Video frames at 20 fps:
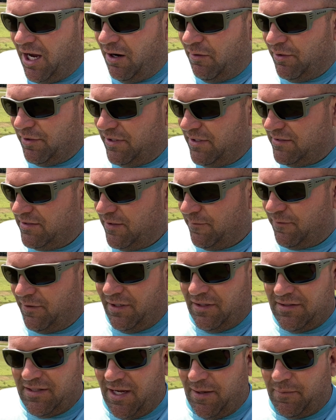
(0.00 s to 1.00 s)
with these different
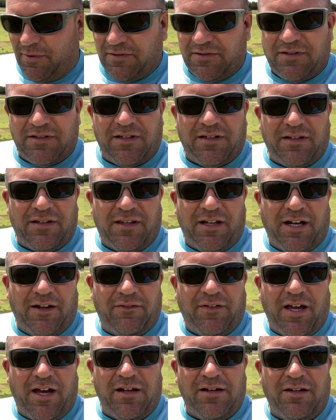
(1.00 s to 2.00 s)
examples that
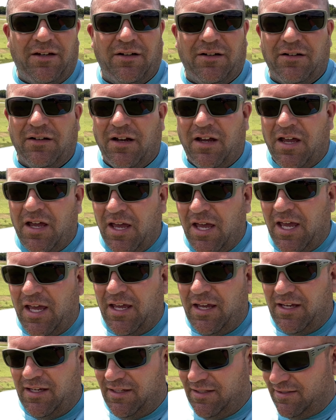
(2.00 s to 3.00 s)
I've got here
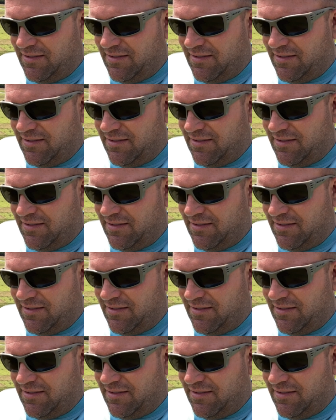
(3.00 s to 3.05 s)
is